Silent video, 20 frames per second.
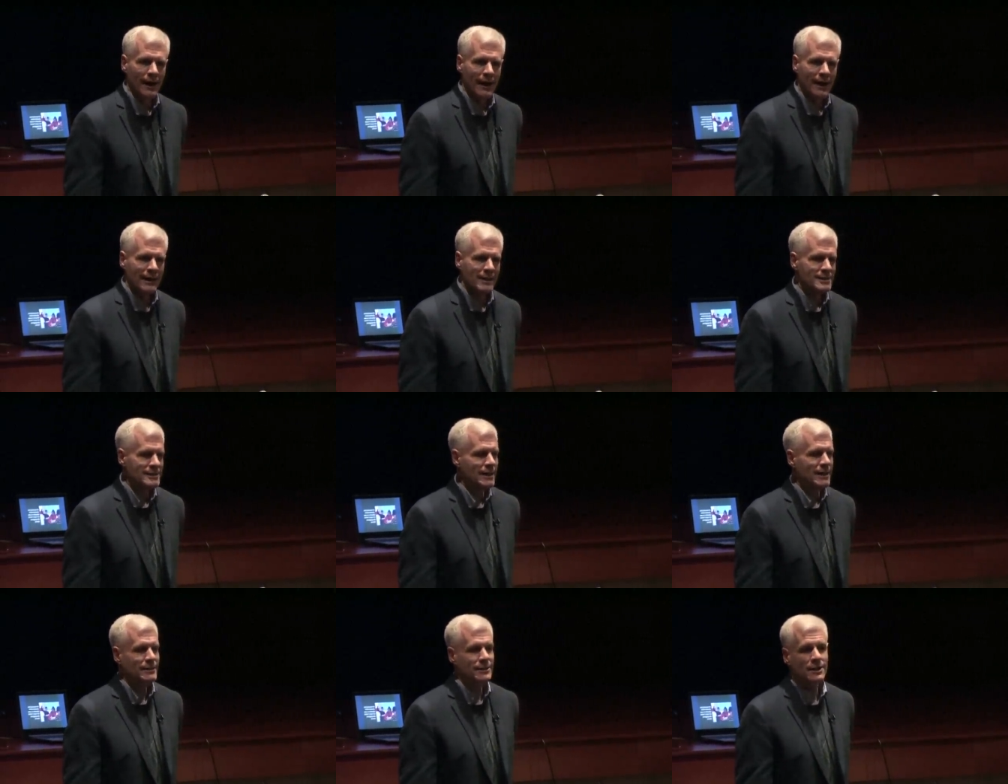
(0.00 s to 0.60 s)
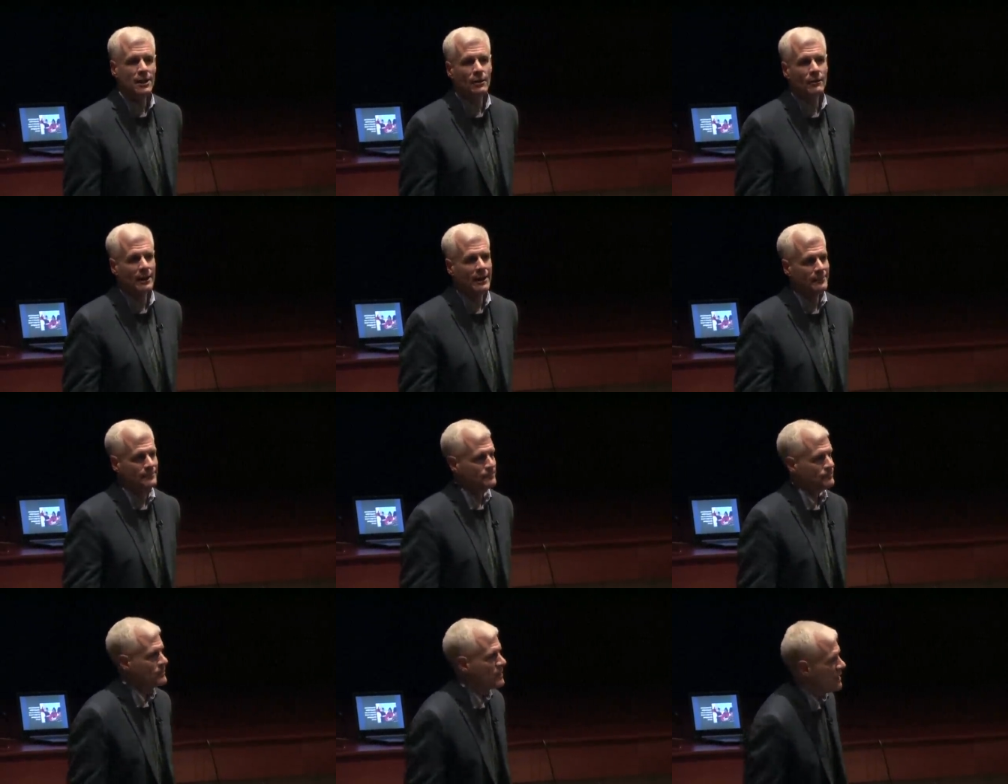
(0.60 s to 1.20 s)
And I said, you know
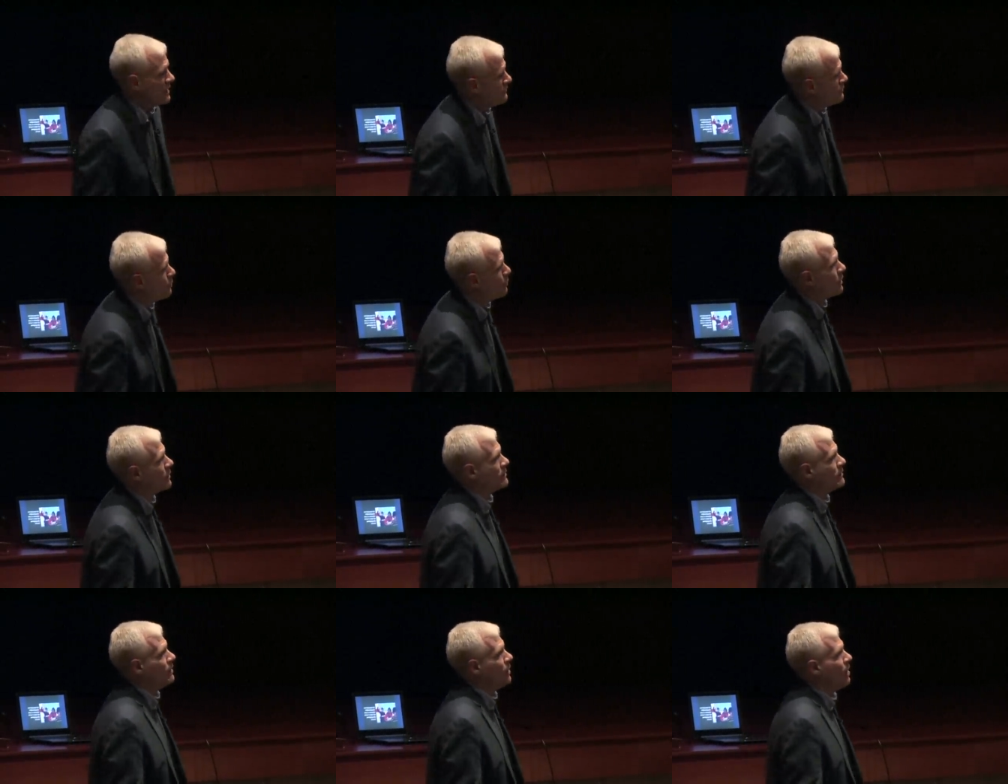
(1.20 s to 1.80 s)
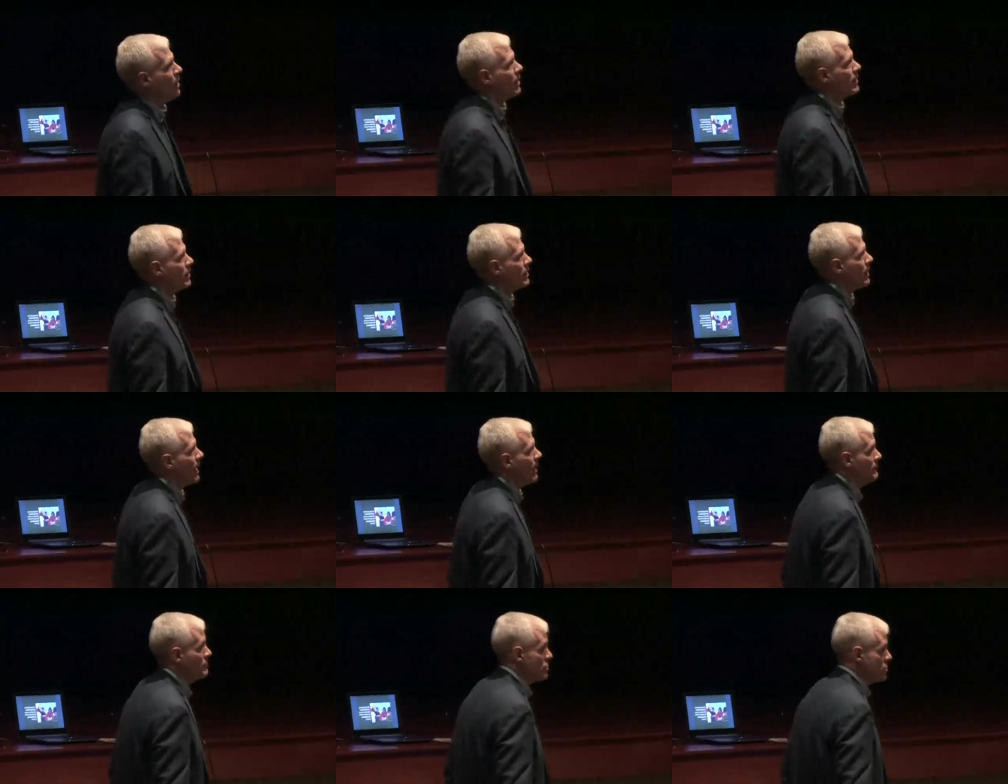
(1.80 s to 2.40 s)
what? If you work a little
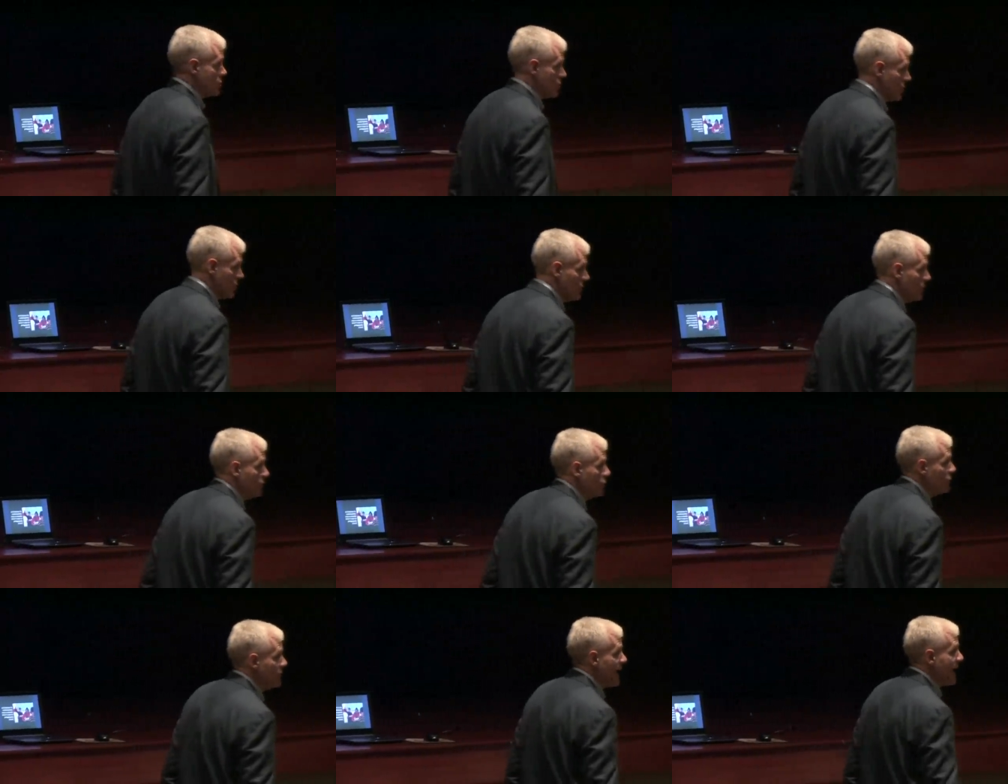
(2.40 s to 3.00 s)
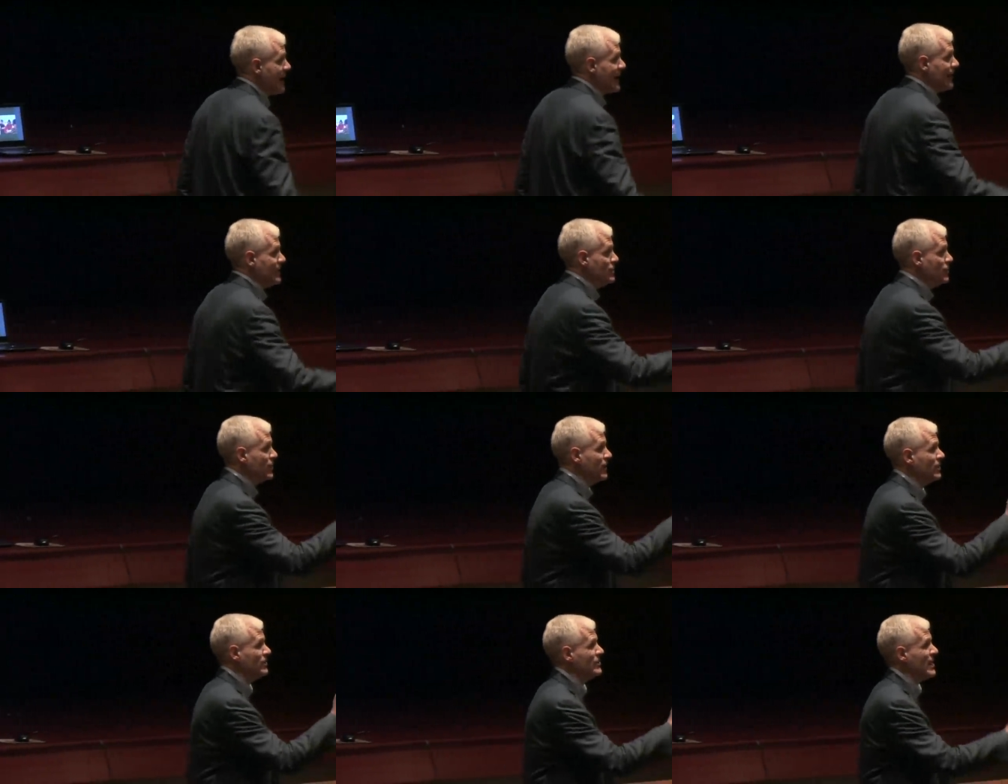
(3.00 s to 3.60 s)
harder, I'm sure you'll do that, and
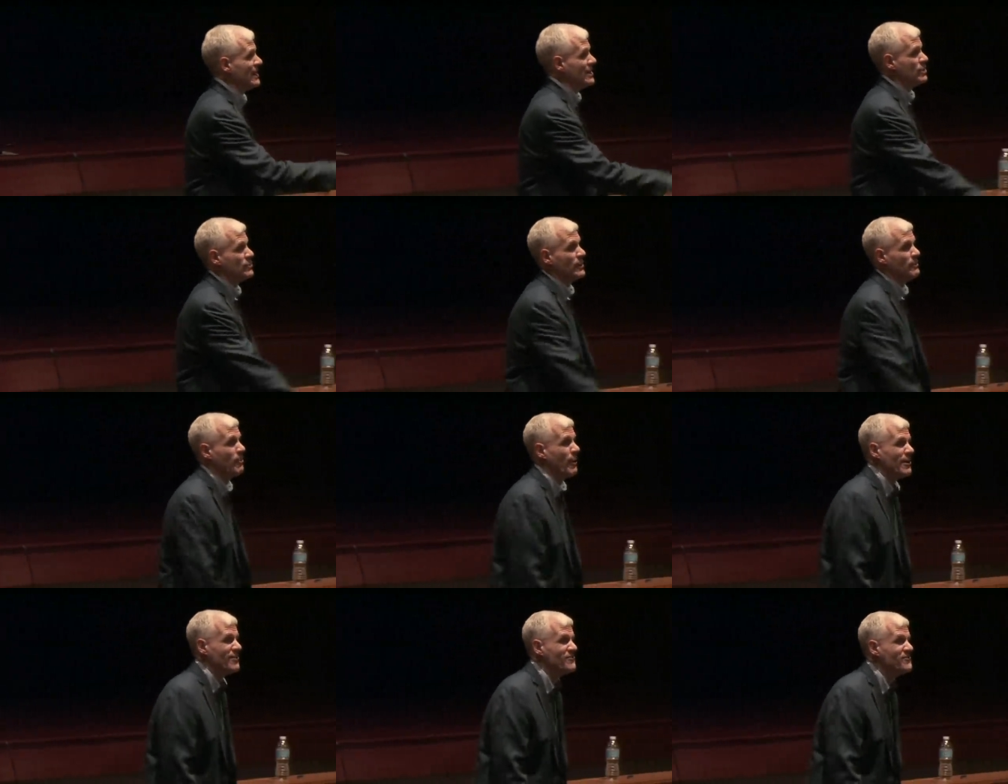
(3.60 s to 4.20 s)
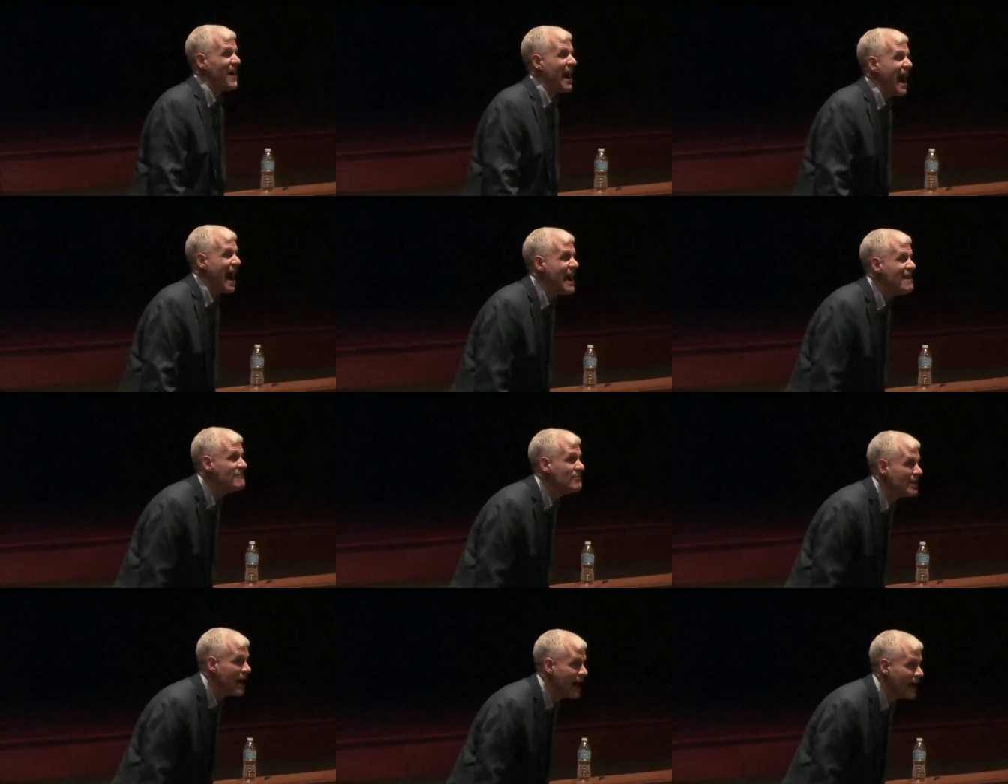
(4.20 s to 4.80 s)
you'll get your
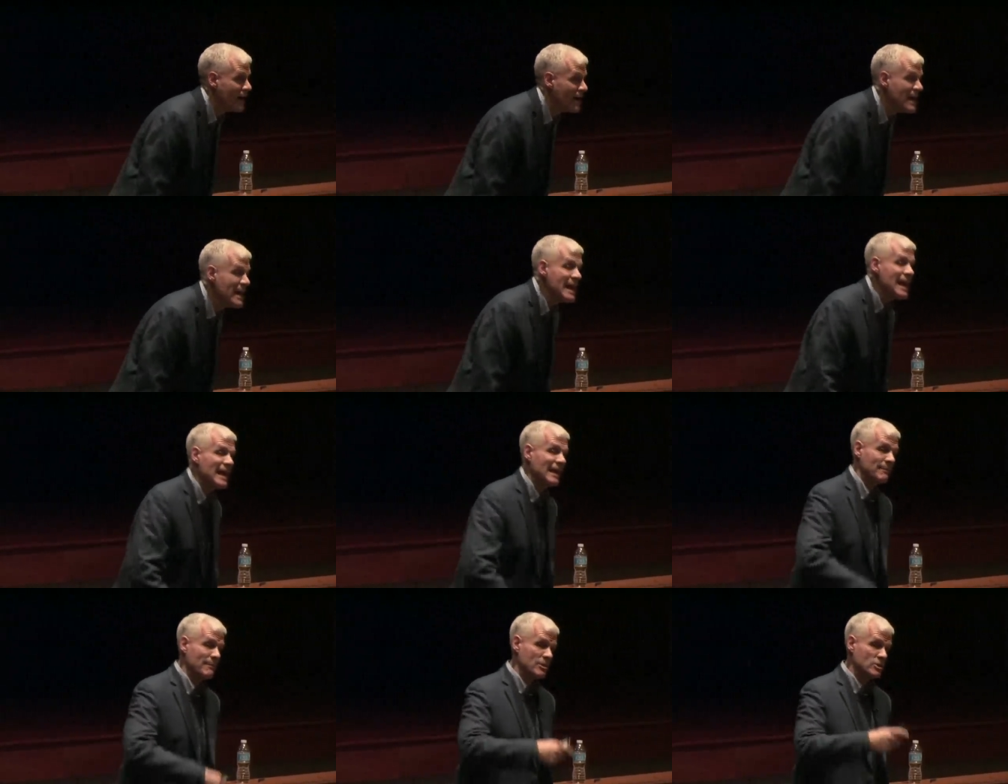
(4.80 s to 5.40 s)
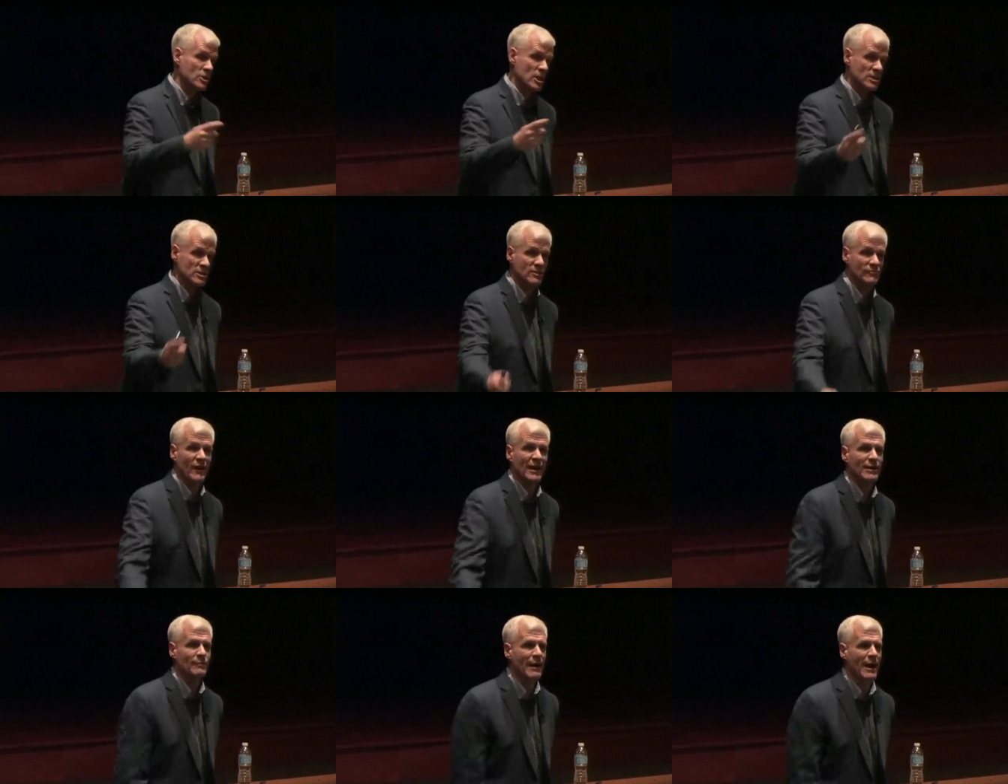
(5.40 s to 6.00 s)
93.5 and higher, and I'll be
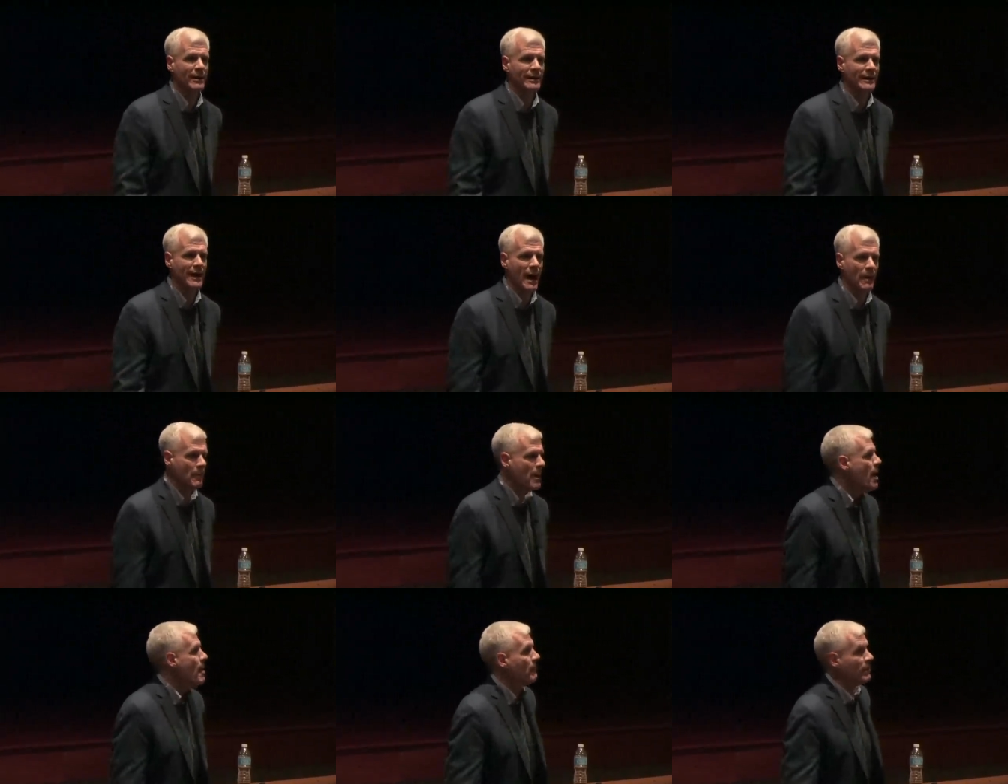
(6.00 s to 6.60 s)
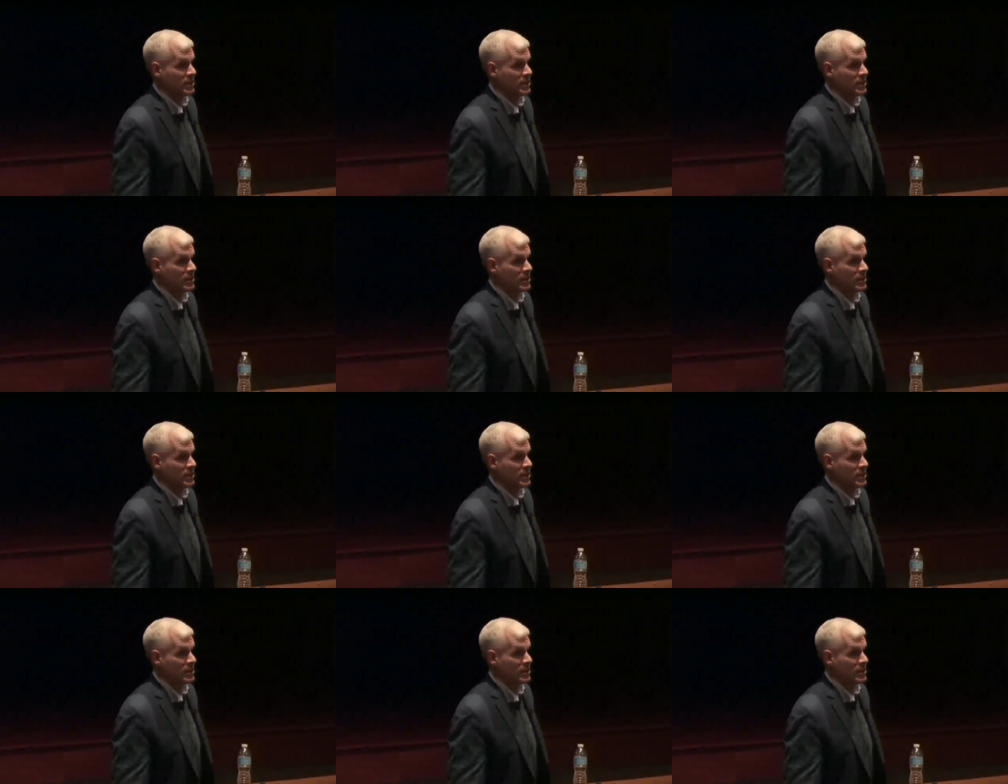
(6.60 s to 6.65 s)
justified in rounding up.